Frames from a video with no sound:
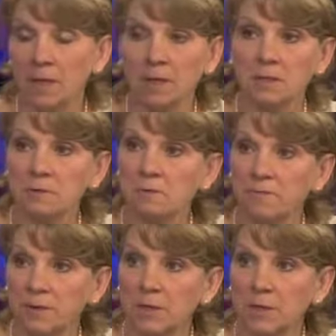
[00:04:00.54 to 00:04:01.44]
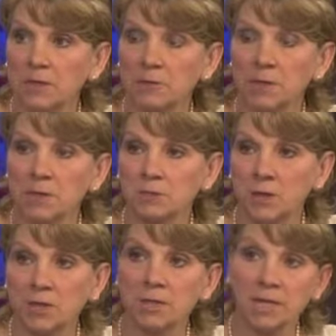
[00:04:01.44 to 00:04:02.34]
and do a very nice
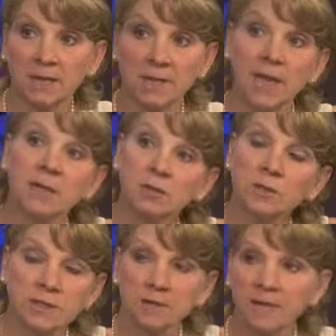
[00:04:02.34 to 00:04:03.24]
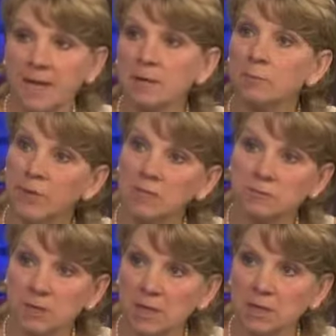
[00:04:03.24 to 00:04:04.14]
reconstruction that in the end it looks like they had a
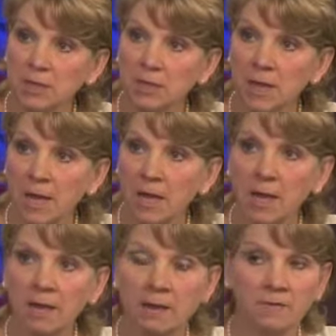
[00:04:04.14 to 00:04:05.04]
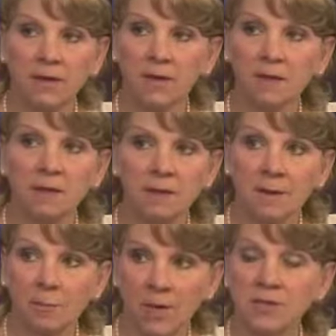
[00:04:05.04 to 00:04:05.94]
breast reduction. And I've had
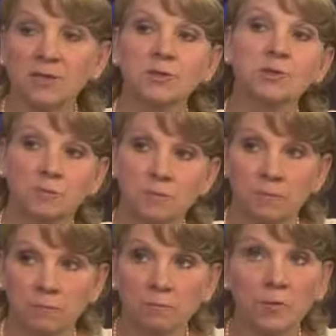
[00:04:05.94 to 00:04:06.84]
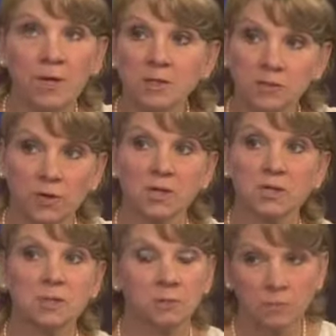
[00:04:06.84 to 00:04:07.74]
patients whose
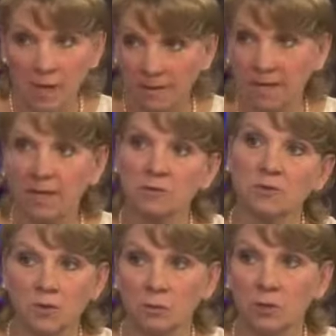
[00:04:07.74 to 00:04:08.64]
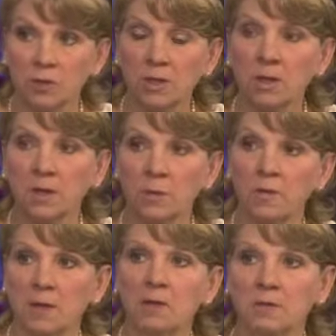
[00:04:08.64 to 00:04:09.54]
reconstructions at the end are so good,
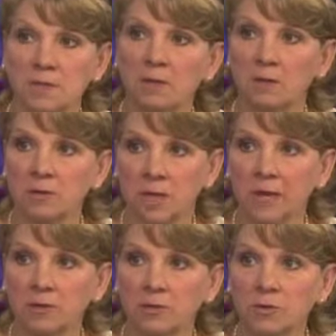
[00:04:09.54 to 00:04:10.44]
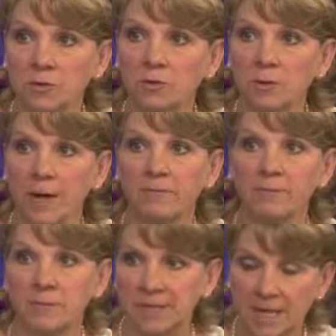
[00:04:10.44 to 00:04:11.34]
when they go see their doctors who
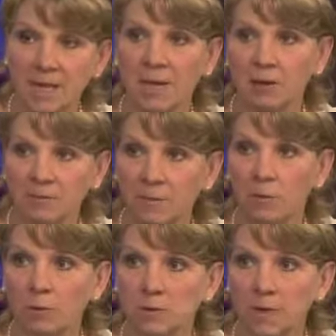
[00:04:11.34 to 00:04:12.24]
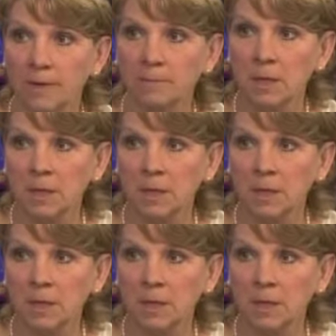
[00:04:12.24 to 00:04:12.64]
haven't been taking care of them the whole time,